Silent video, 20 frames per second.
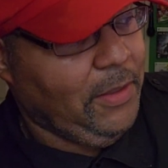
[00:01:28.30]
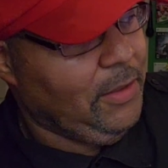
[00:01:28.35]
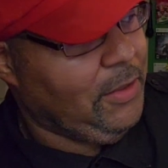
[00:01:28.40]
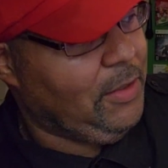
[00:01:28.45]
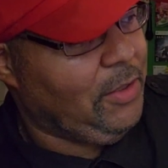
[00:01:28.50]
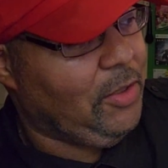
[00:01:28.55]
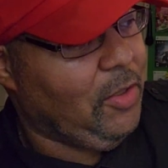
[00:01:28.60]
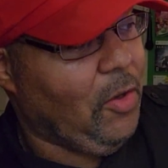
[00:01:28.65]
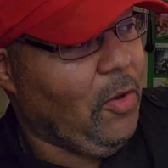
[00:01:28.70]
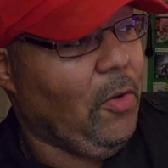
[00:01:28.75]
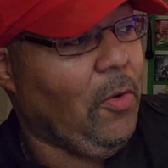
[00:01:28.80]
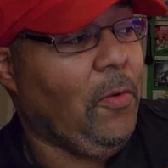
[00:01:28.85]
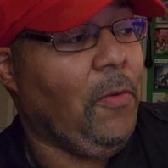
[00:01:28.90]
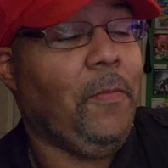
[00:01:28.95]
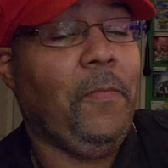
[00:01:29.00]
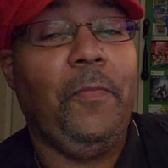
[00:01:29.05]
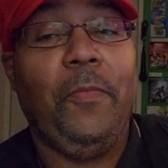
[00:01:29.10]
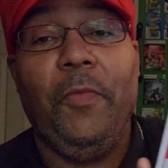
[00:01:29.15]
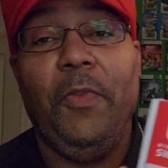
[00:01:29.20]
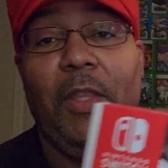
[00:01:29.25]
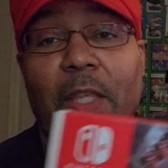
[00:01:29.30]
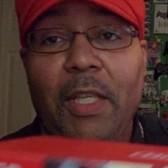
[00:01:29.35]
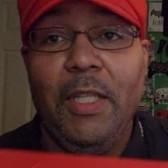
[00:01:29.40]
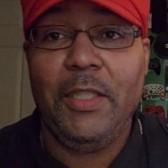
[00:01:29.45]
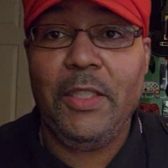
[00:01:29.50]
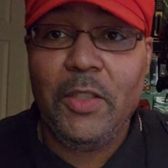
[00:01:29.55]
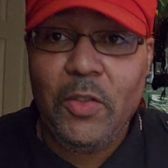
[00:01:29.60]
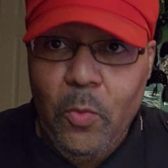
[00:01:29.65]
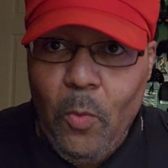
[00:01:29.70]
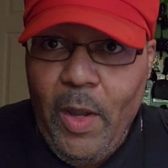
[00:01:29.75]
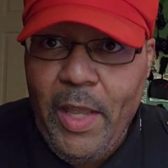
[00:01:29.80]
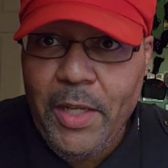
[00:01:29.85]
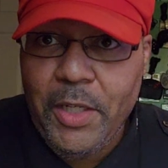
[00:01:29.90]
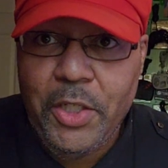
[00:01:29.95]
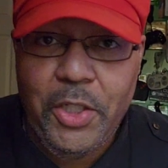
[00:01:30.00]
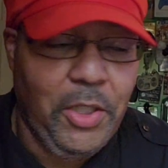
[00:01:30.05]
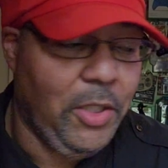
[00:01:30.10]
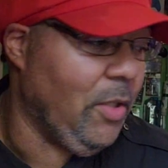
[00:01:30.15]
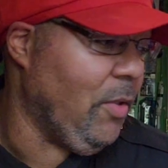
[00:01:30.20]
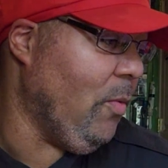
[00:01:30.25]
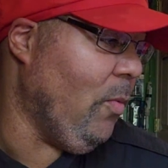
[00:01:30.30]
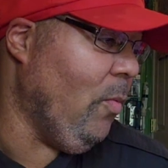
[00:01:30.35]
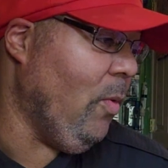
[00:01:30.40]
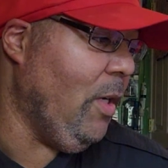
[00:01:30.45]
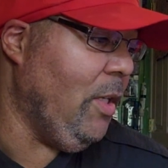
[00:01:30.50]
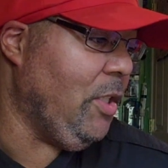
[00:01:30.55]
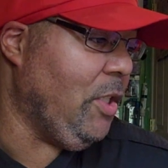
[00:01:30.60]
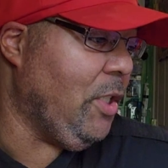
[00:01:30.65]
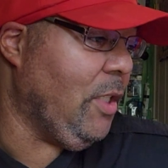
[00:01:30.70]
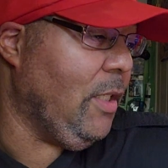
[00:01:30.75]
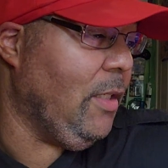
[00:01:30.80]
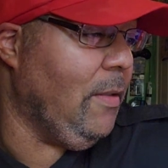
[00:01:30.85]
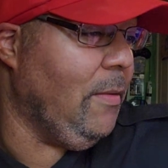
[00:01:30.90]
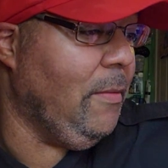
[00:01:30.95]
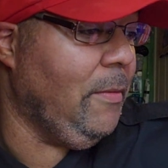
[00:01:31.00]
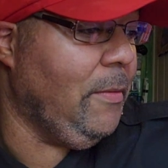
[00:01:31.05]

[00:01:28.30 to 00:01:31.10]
So the Switch, which